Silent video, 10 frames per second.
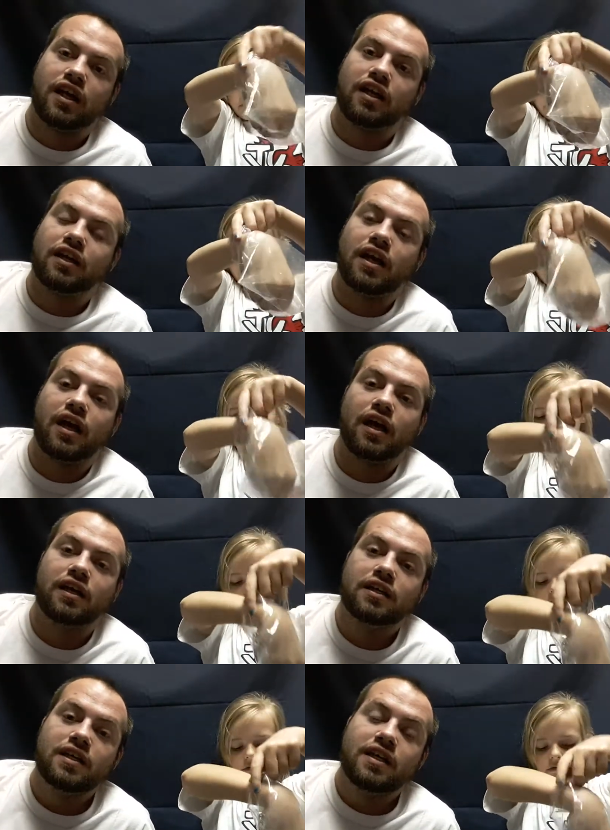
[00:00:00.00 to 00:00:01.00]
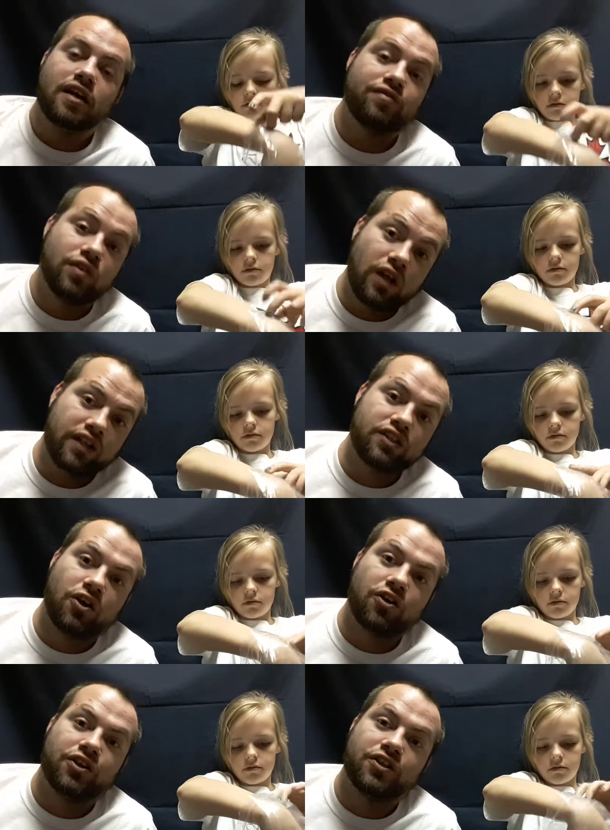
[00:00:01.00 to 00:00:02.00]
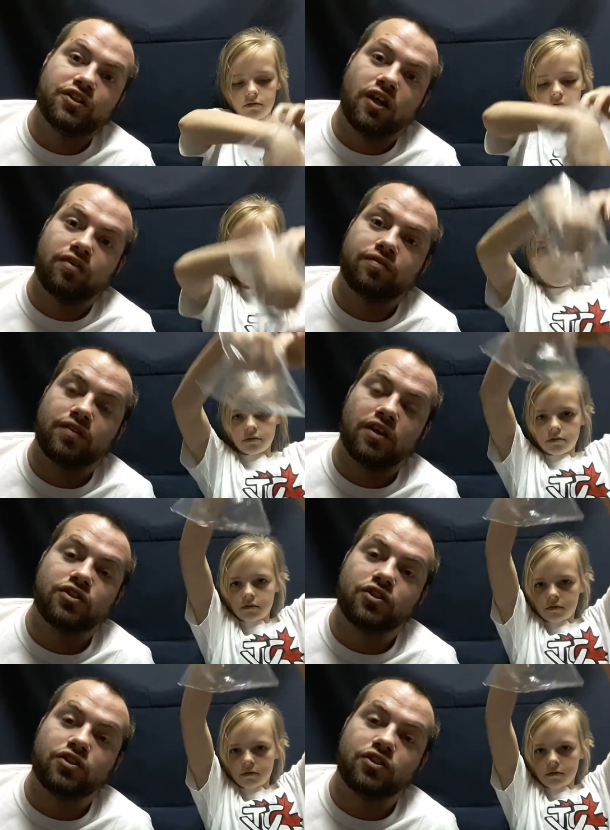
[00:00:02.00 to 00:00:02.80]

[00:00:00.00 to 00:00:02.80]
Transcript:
Speaker 1: And uh, if you'd like to earn yourself a